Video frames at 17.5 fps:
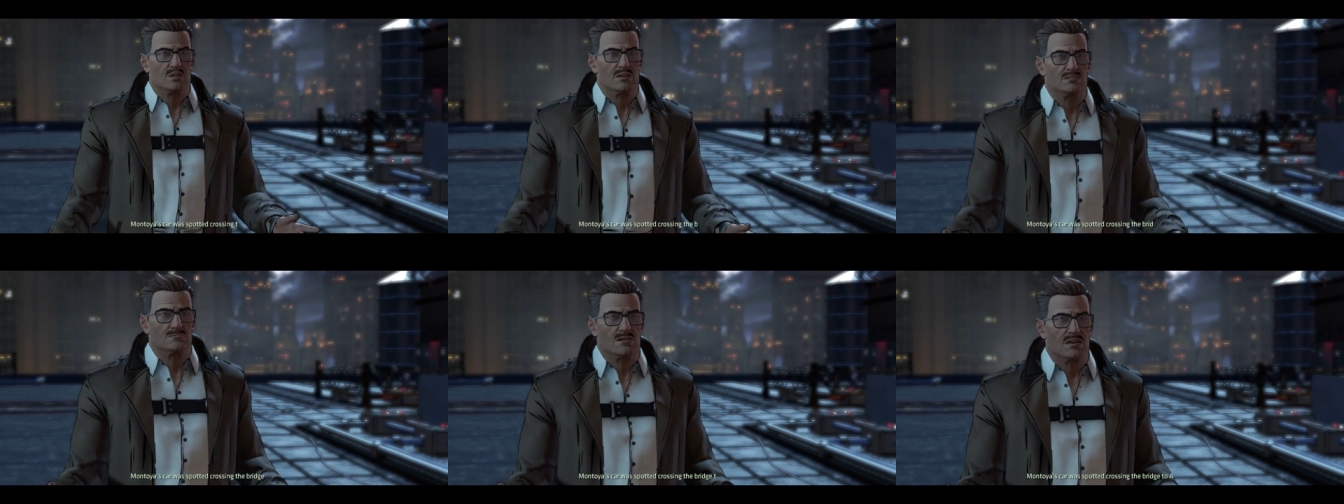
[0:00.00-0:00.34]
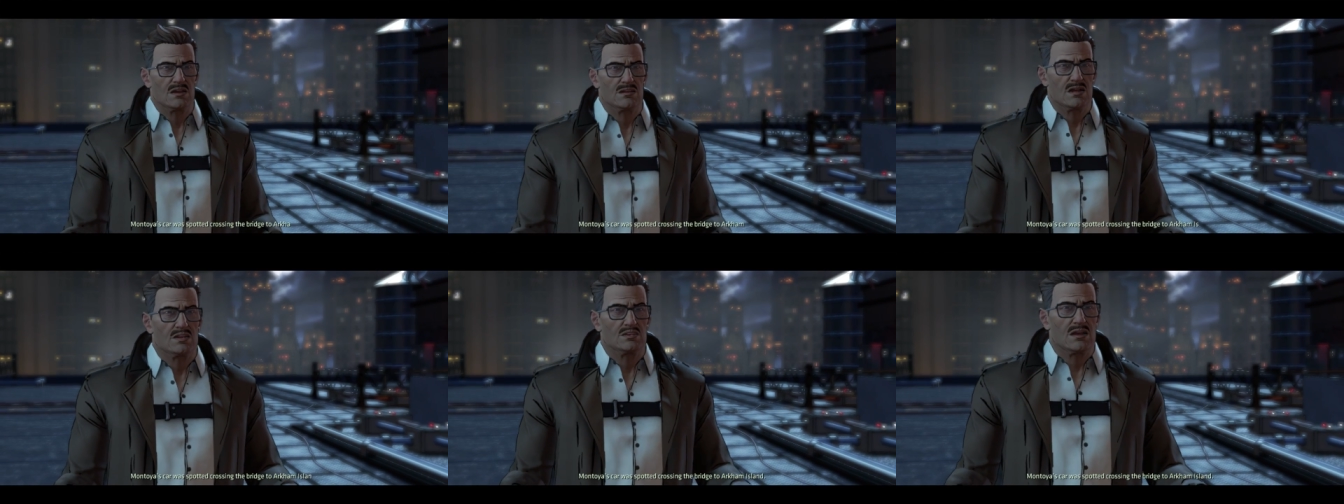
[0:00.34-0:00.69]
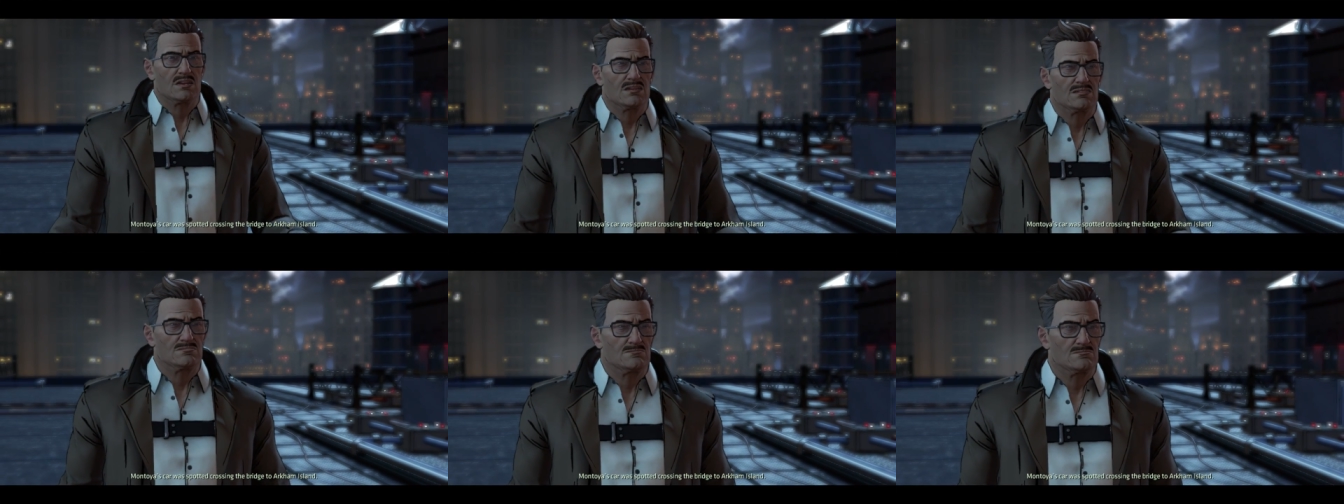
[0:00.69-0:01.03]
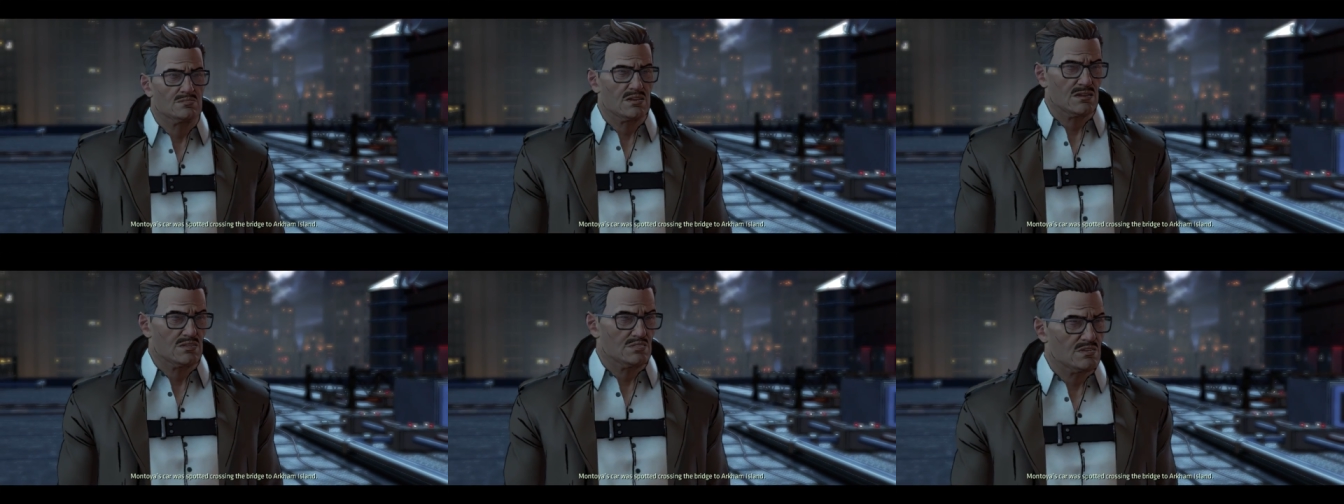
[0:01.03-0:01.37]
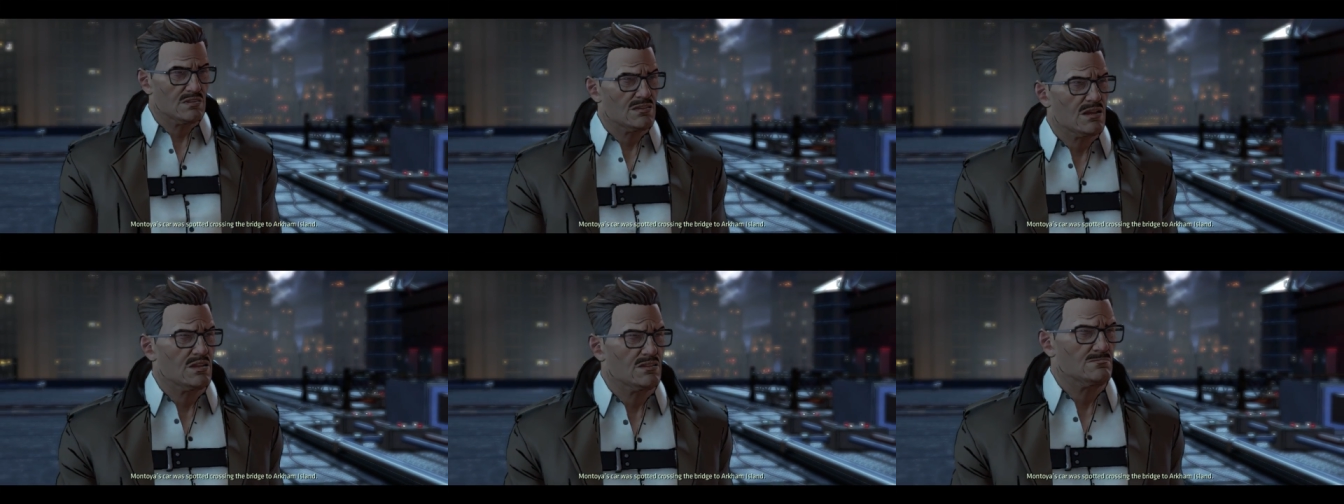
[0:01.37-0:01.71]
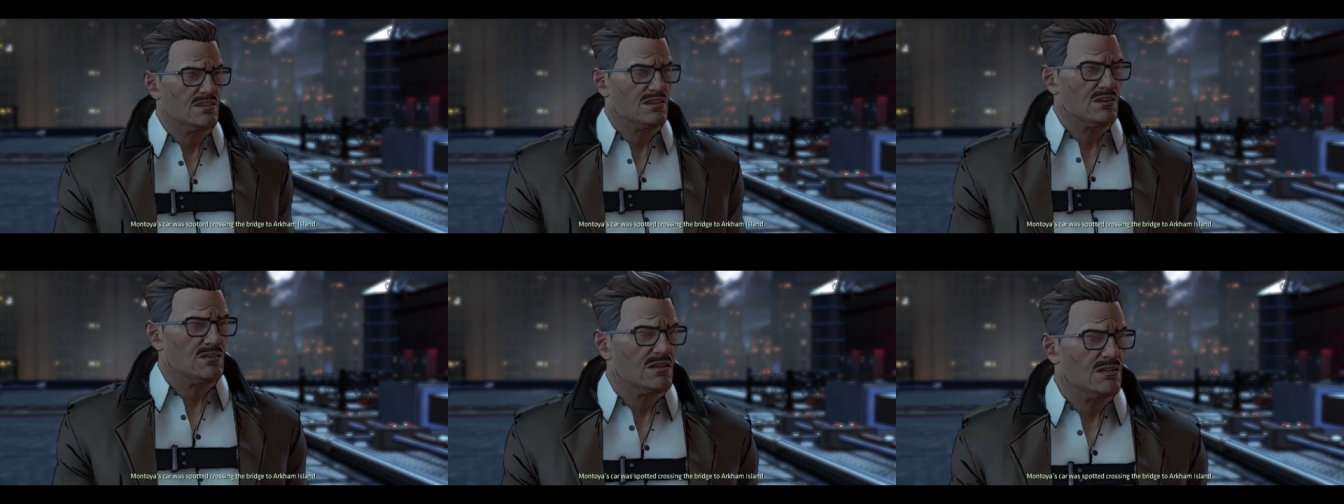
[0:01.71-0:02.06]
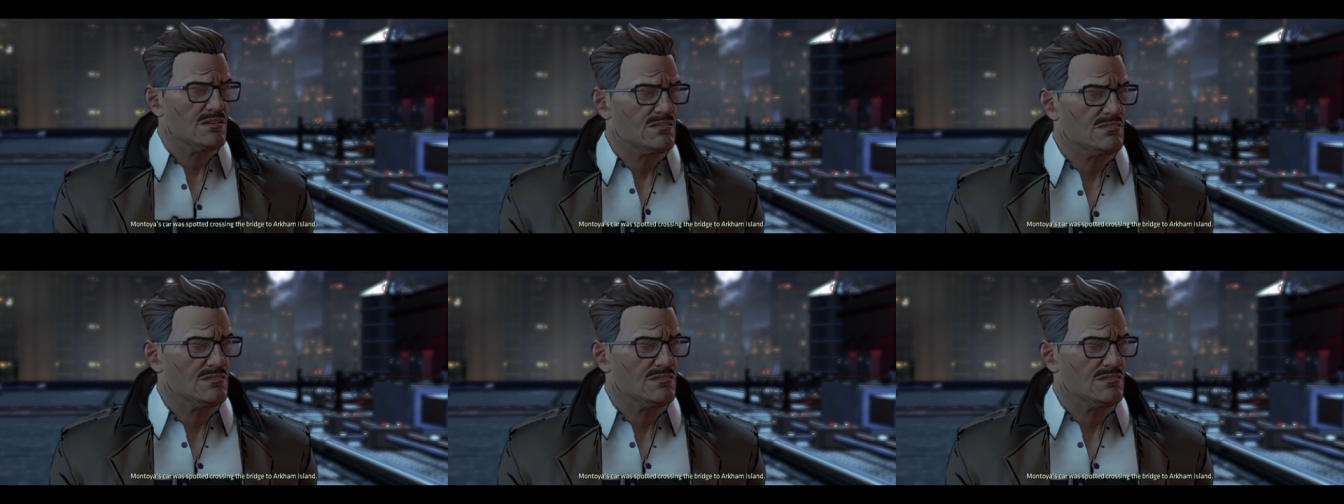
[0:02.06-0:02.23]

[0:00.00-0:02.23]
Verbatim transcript: was spotted crossing the bridge to Arkham Island.